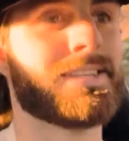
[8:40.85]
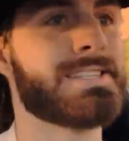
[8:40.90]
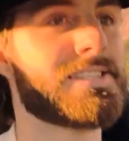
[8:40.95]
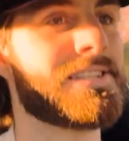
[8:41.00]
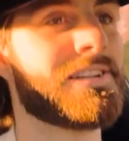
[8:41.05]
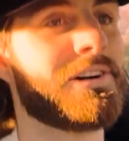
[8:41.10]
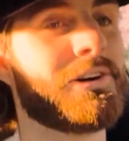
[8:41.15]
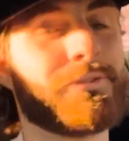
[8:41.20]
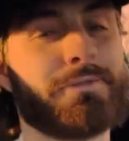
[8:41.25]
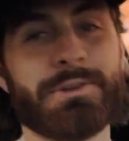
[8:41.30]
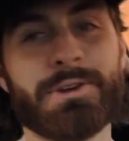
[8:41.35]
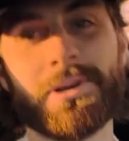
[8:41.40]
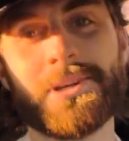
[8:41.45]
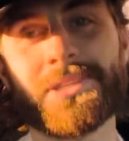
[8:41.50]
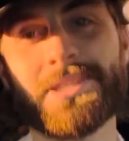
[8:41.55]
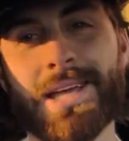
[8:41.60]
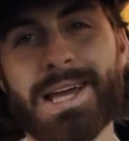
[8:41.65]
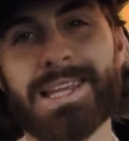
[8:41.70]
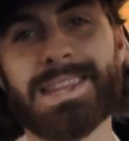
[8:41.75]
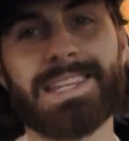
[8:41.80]
Still
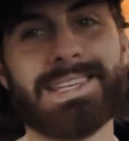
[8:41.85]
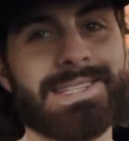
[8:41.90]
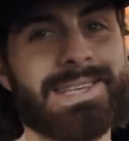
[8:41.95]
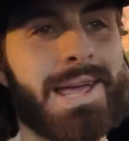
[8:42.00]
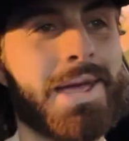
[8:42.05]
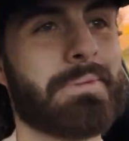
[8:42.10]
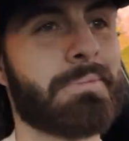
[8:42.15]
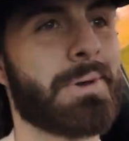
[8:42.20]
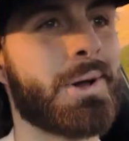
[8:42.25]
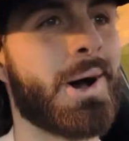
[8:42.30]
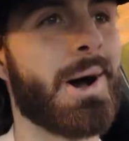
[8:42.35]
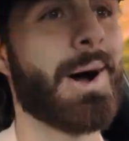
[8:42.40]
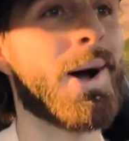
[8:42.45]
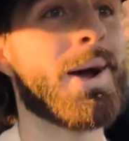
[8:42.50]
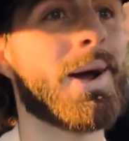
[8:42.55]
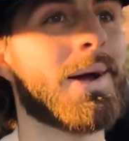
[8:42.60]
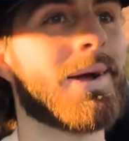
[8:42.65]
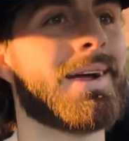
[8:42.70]
feels like the same car.